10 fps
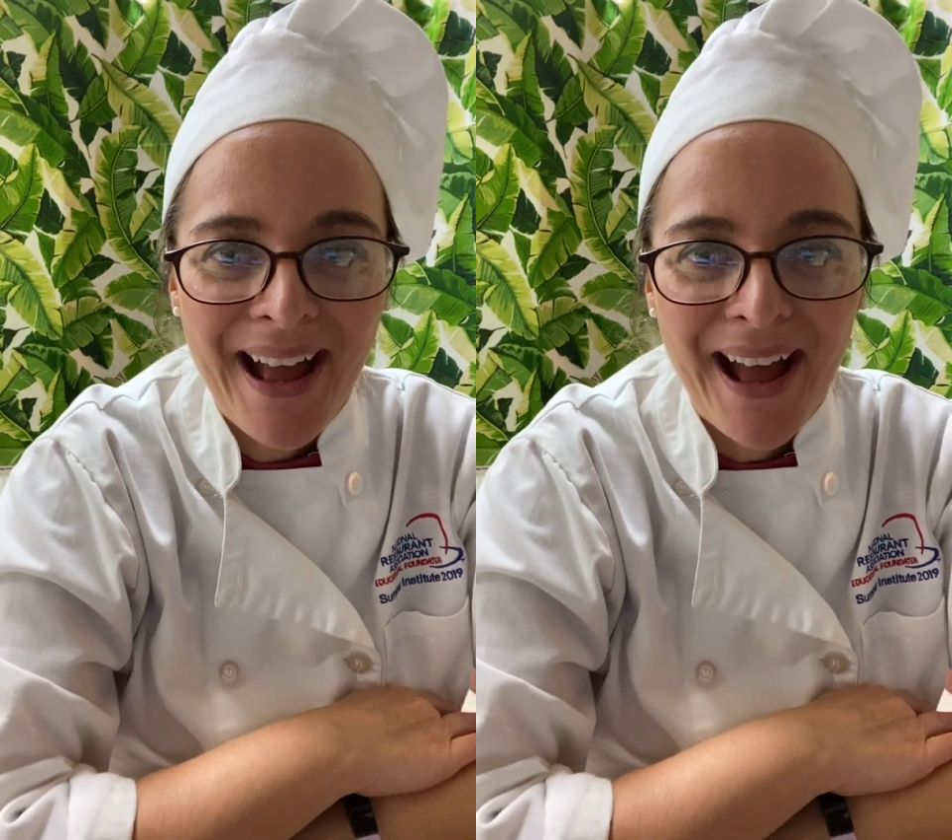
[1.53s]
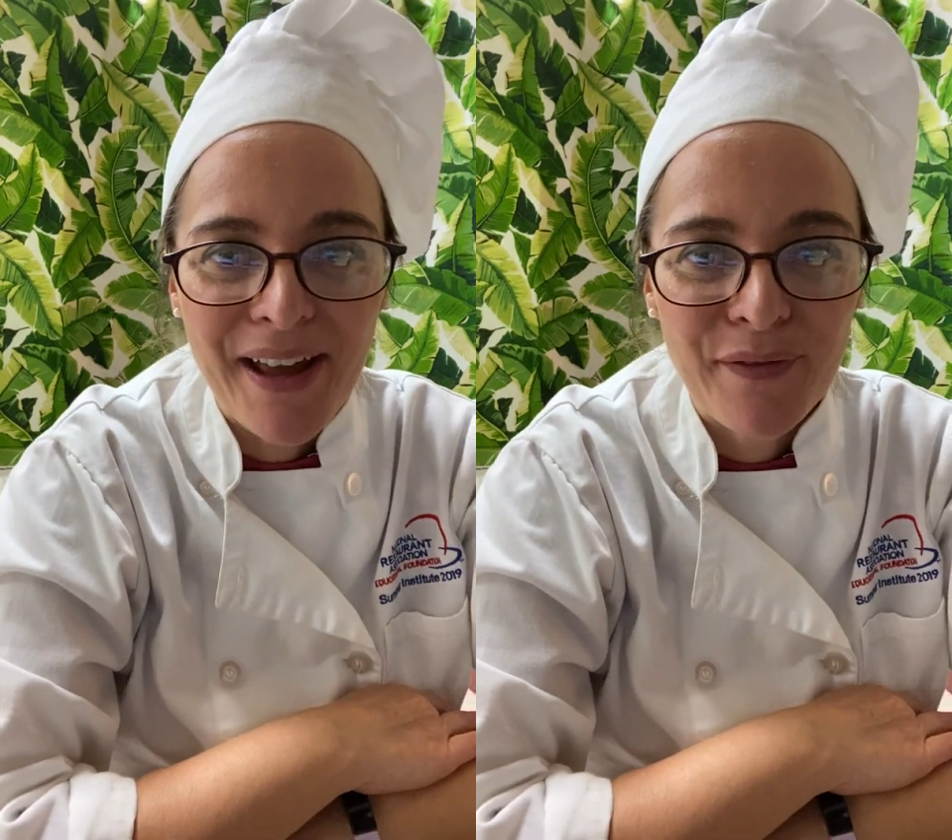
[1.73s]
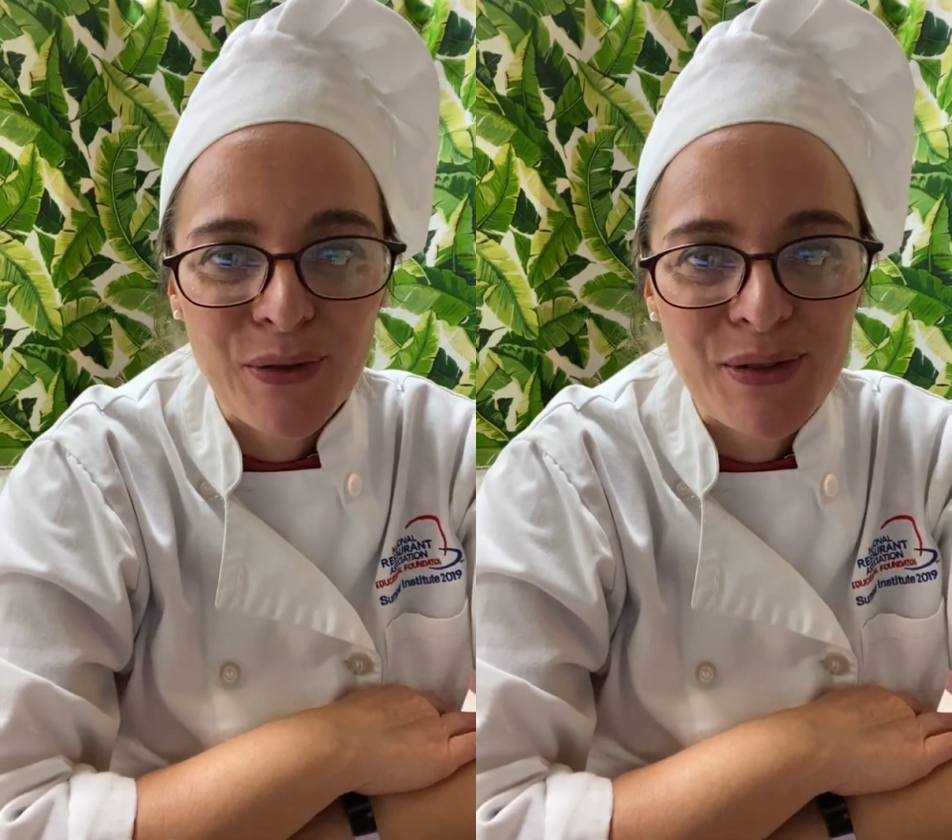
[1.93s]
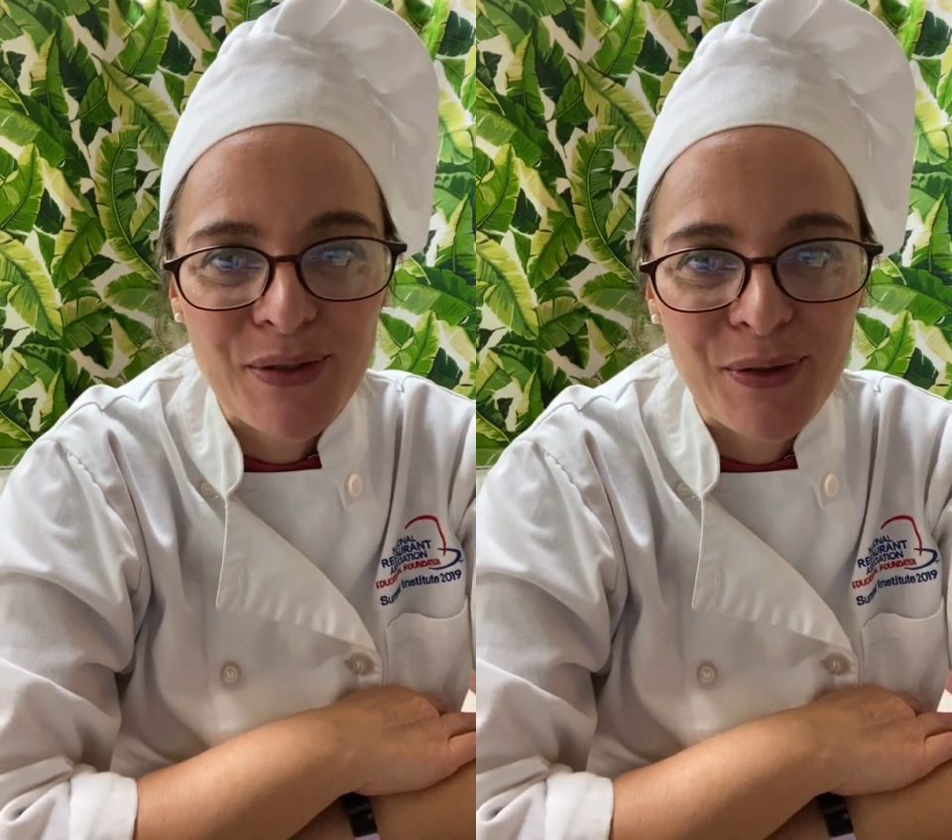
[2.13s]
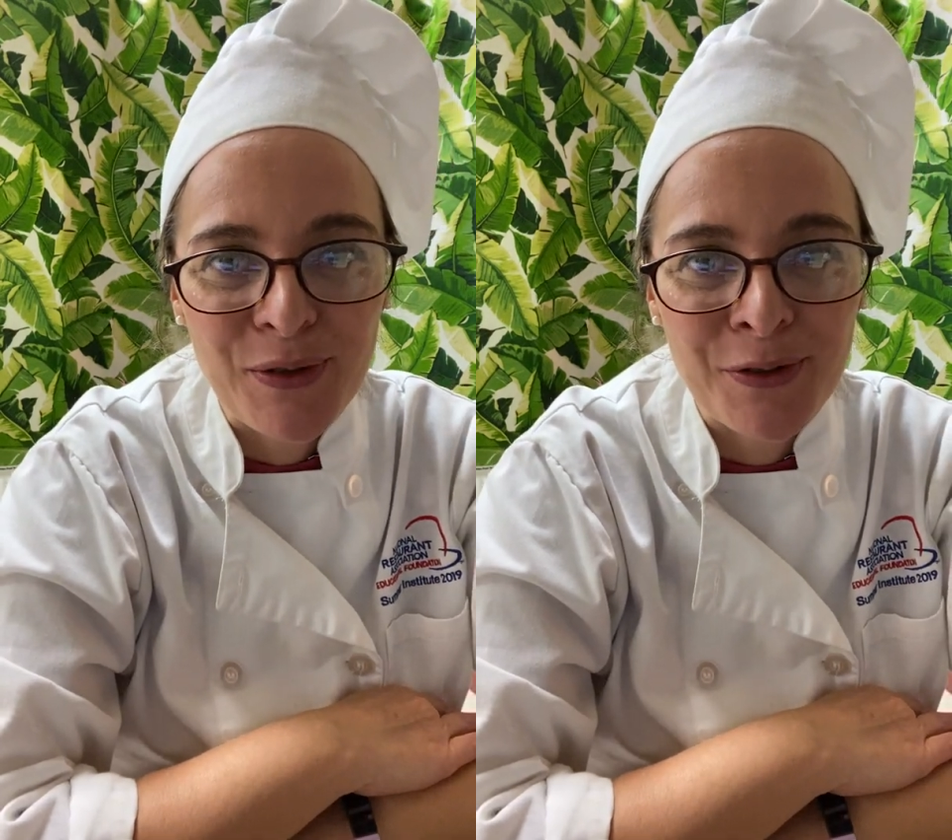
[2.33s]
Hi Foods
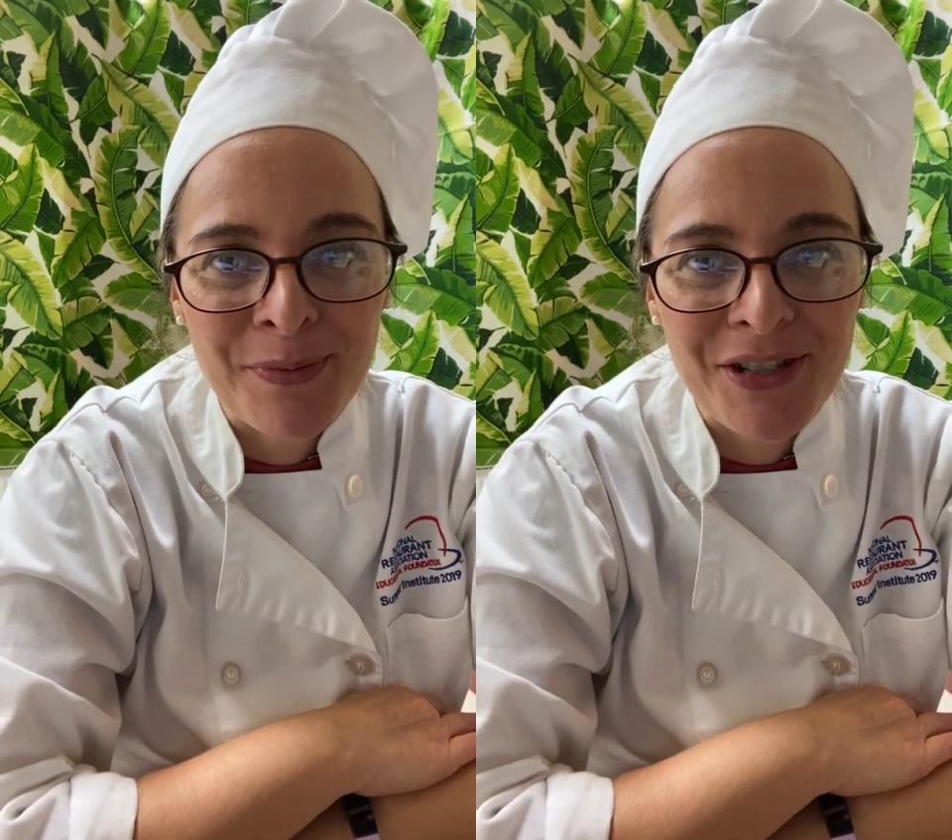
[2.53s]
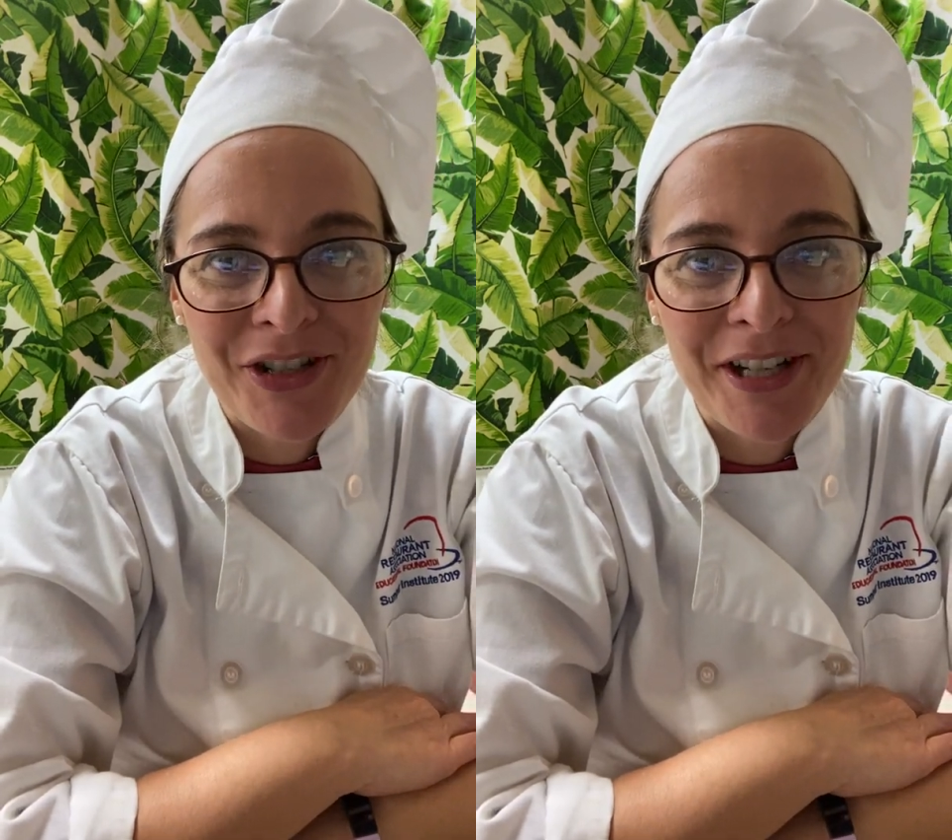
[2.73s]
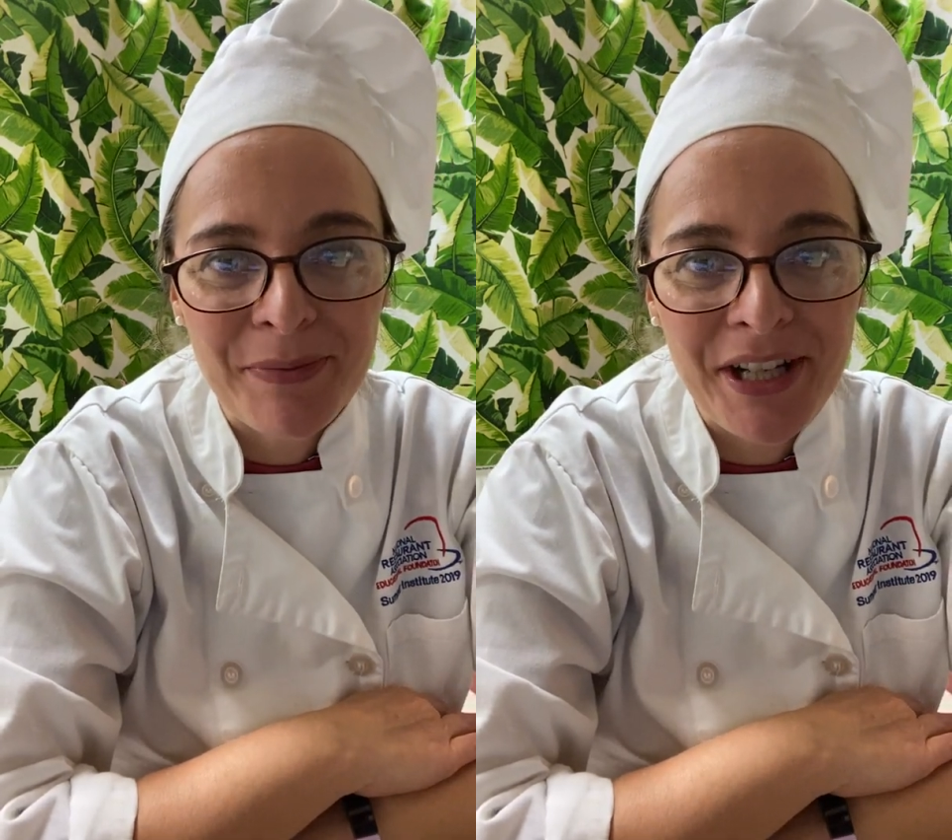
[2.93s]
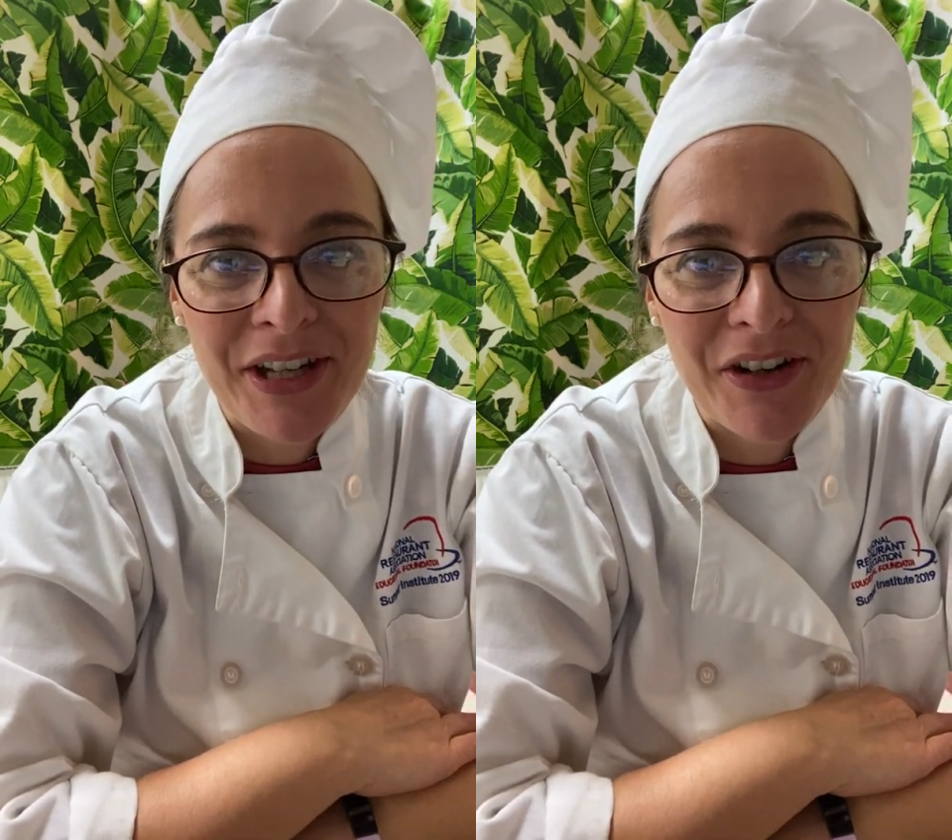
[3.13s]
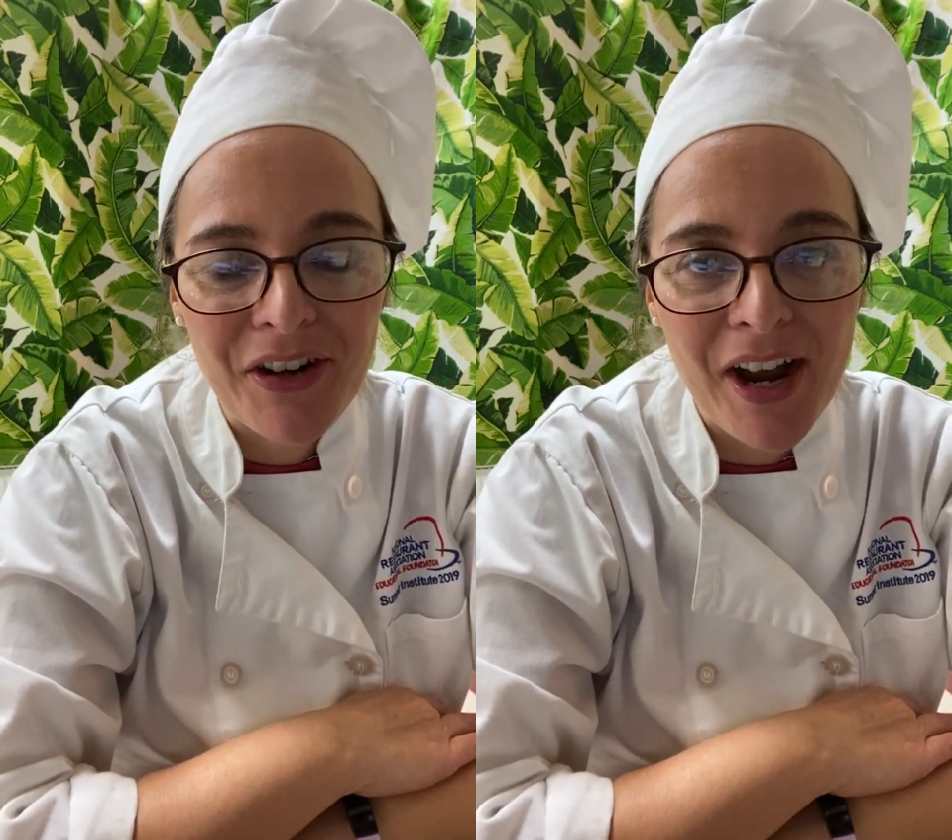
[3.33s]
2, Miss Shaneman here.